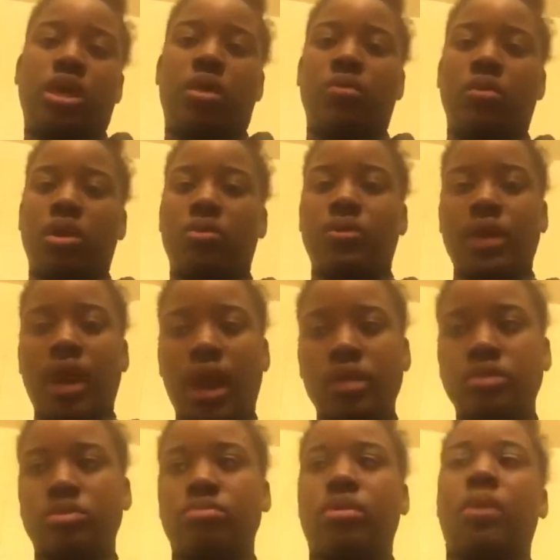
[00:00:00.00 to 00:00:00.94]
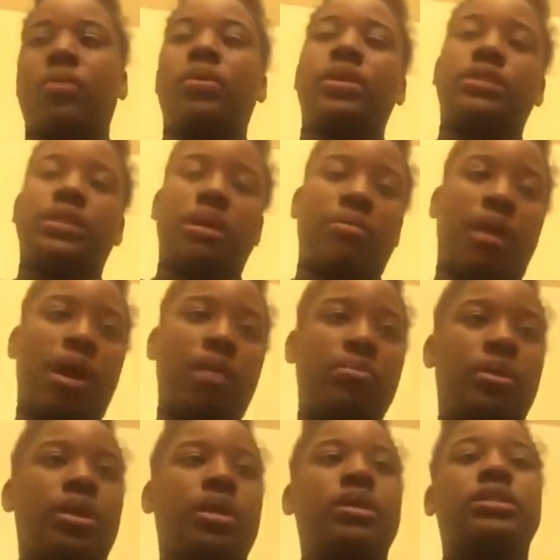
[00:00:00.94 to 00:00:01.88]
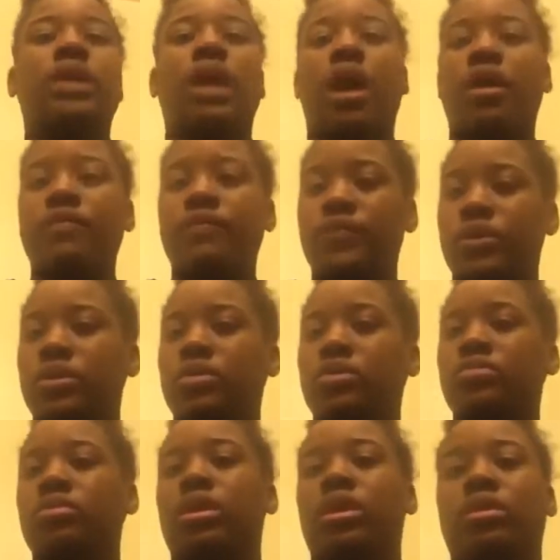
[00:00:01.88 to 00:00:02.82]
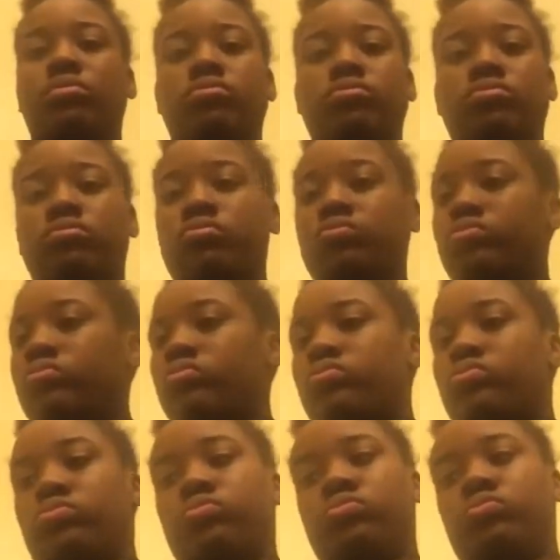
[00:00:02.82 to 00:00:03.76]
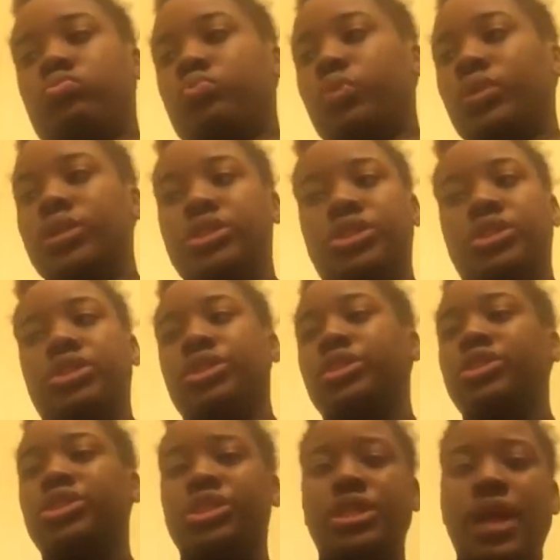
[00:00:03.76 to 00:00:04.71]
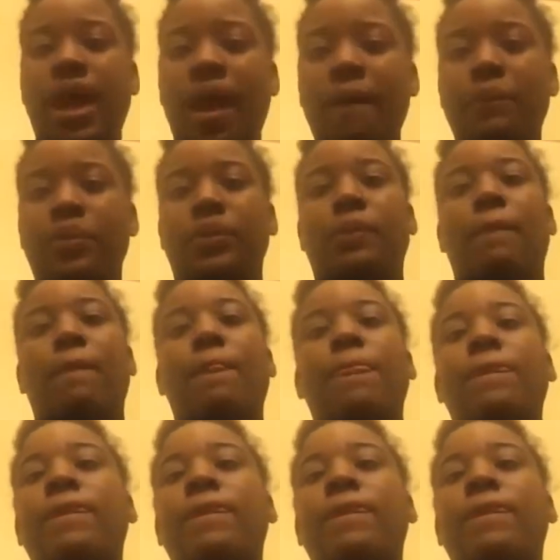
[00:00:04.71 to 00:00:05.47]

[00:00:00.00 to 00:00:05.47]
I want to react to them. I want to say my opinions, how I feel, and what should or shouldn't happen.